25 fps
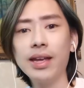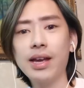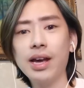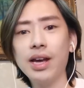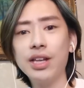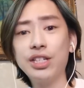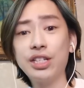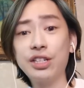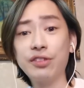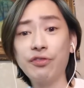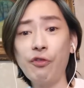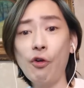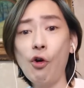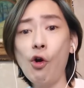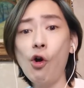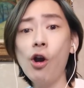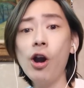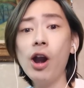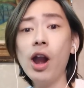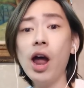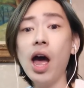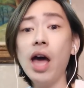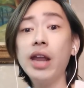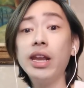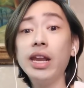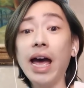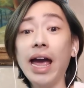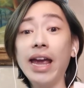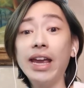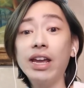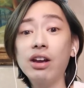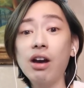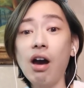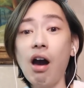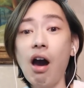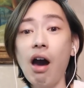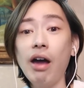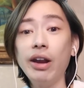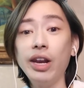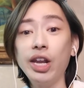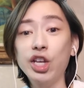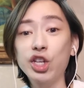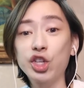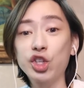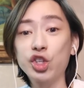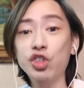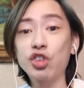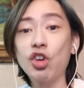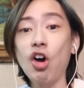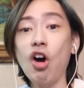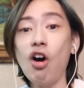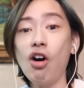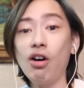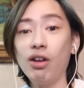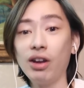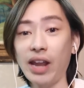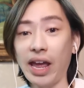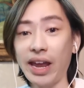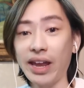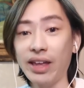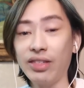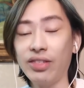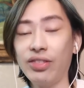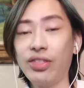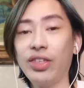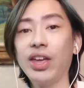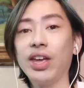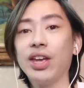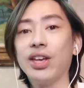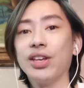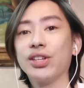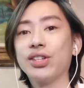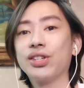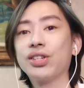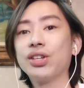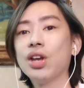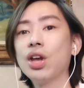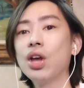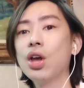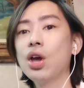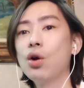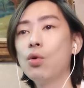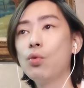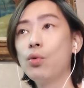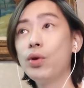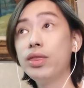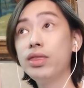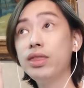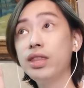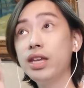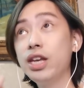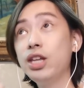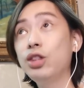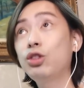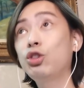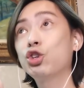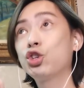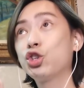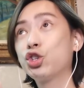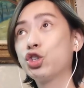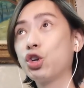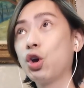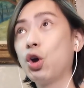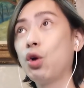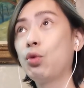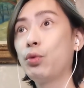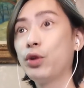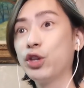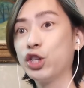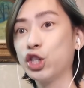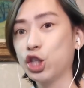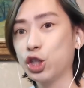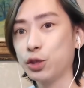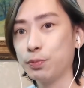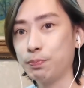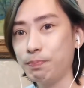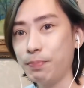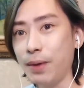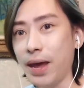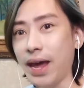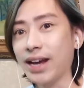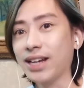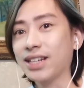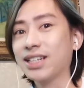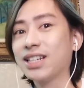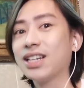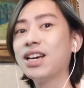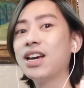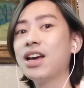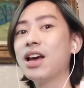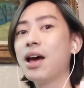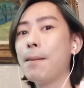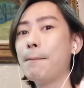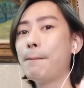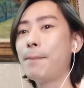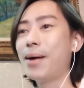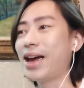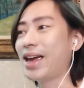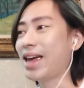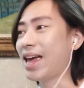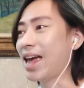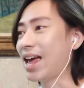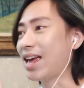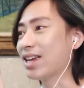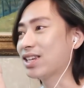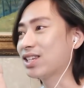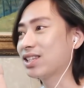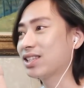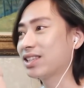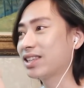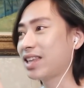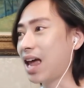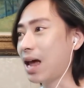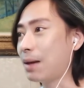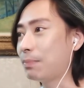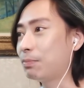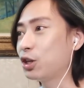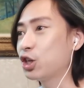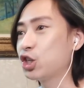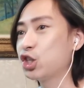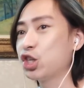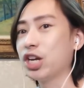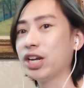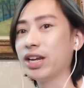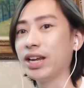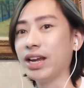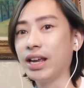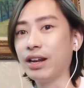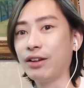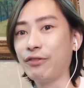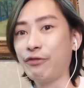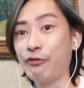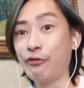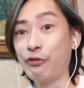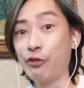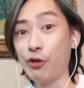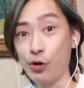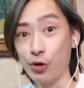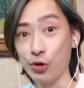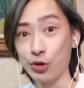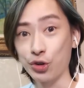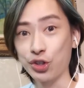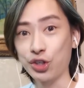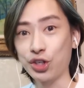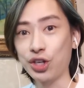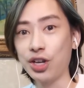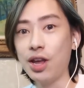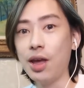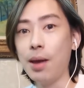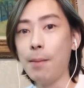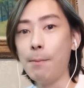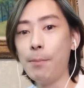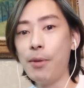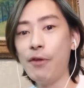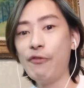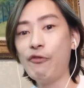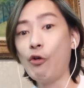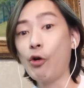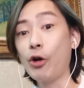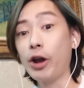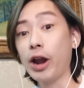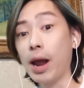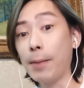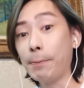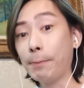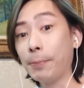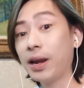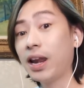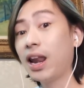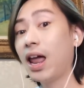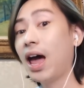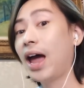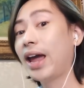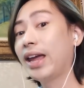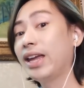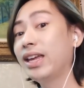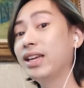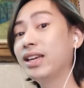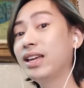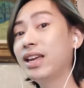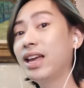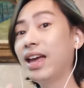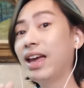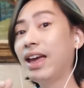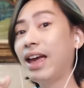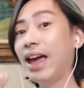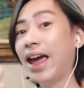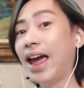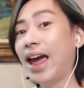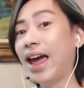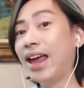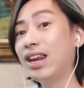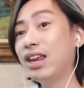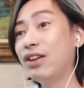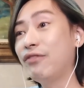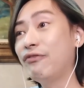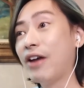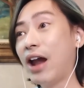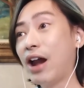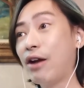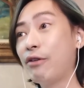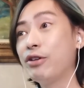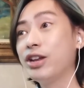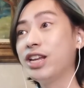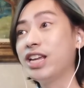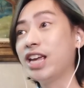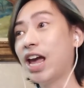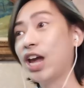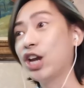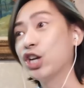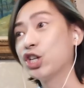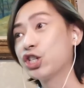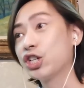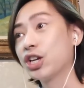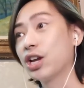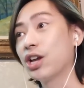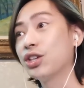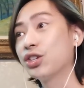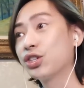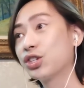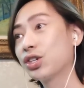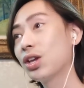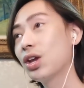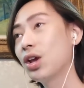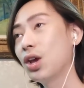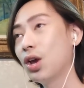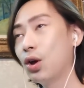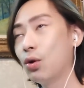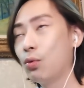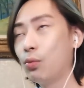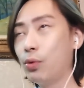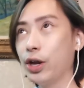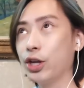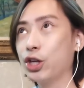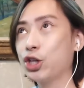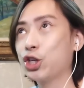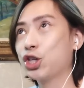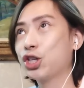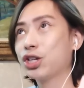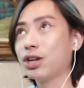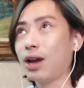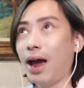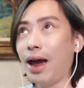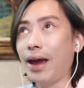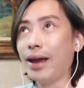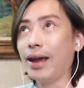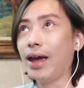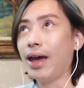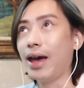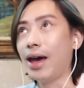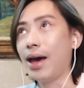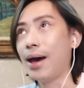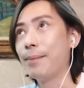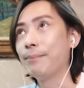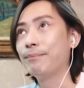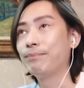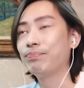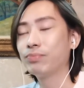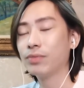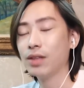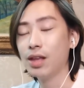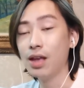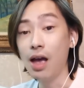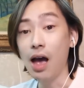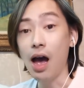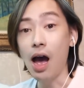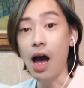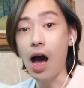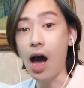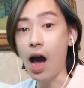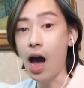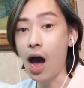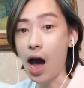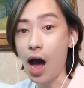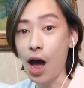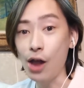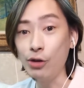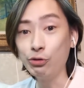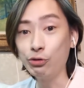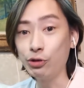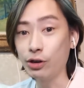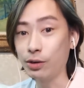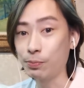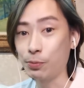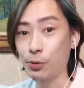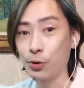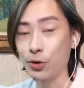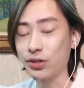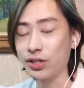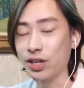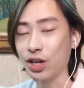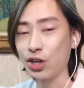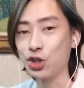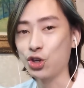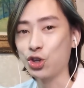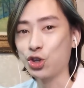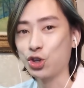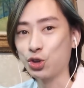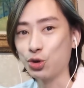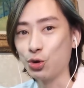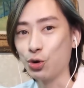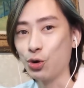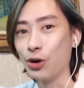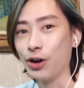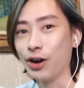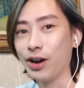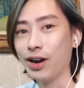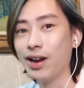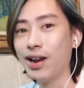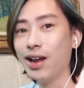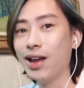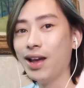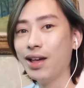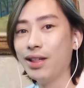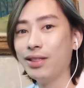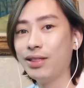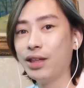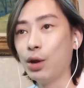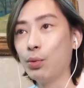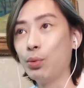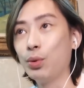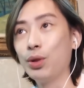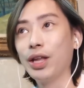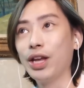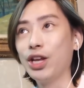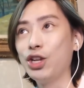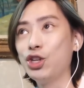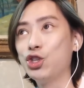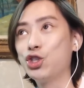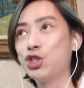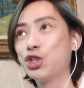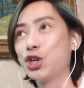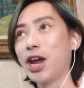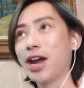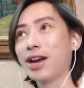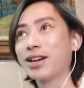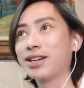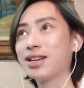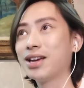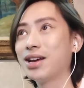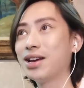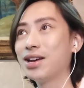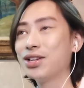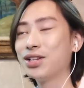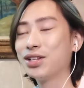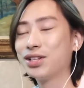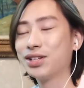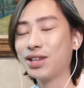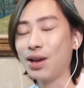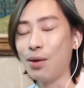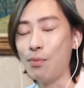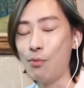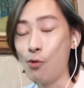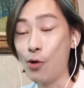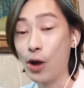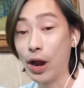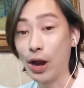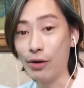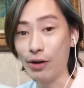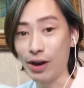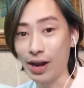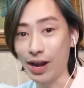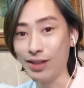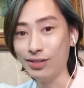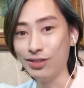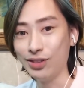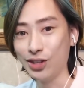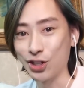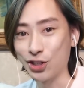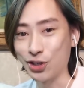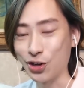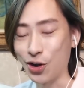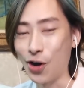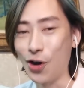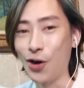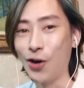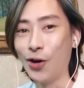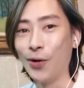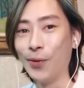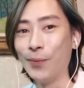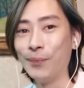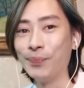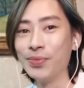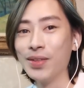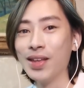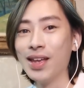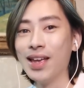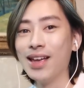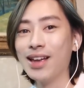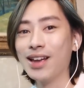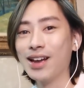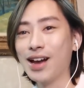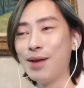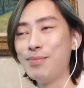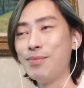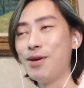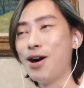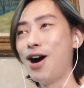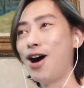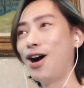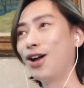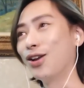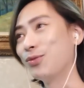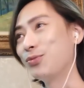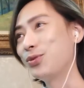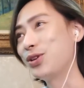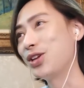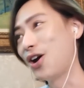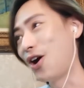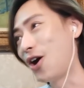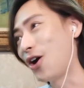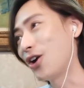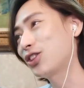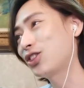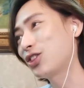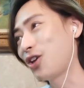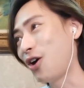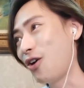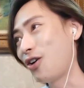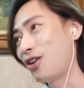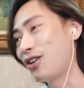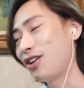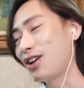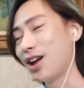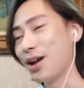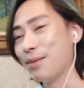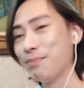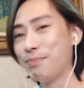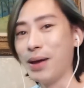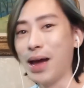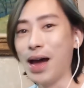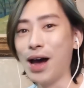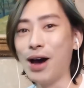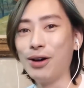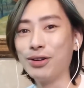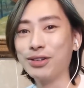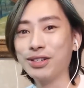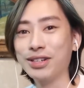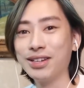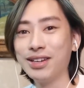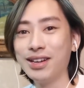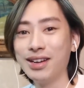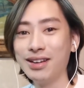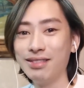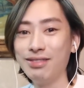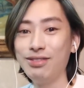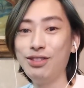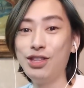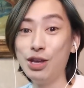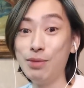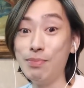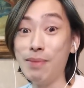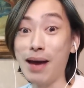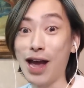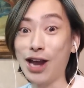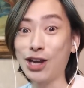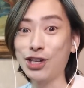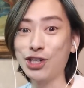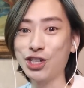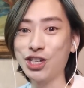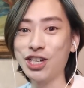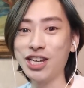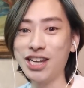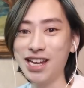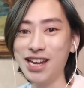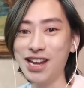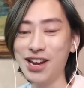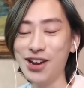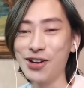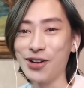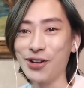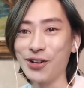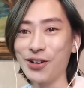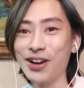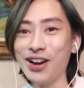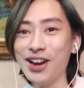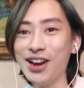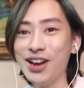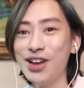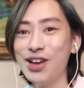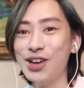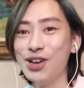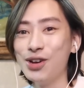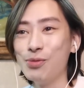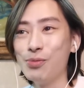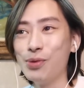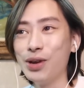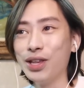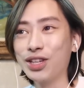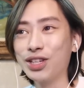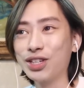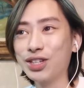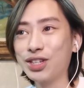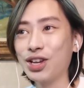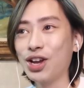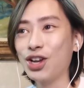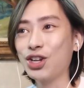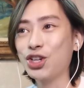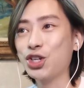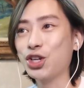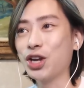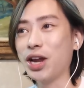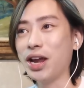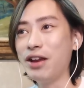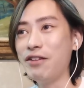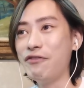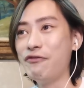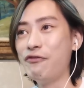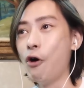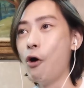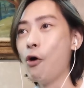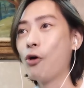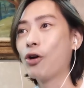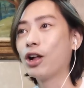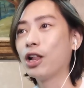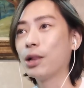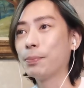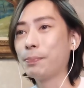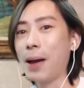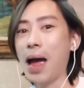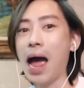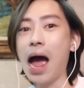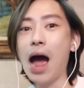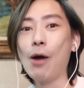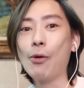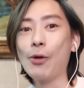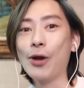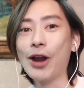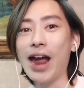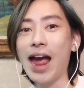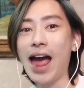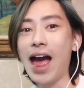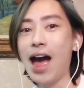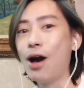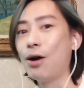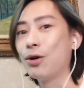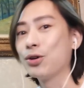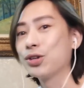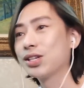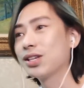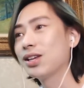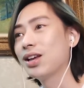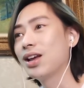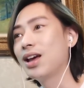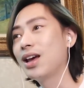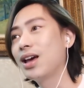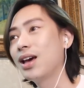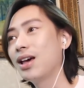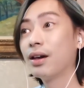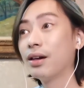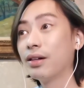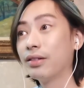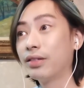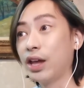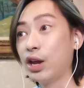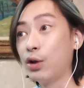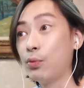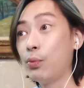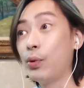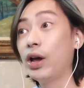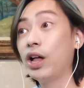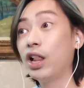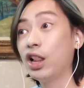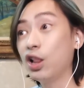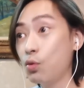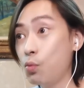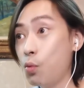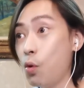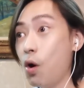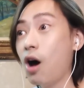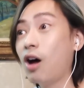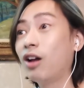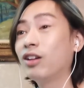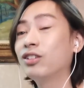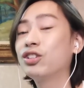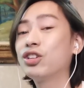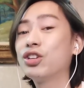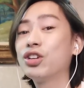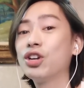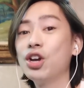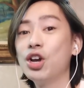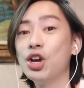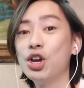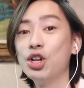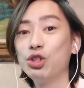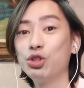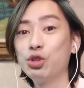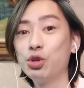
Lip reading: Because for an iconic song like this, we need to show respect by establishing it first before applying any variations, which I am 100% sure they will inject somewhere in the song. Come on, we are talking about Dimash here. With such a vocal powerhouse, they will want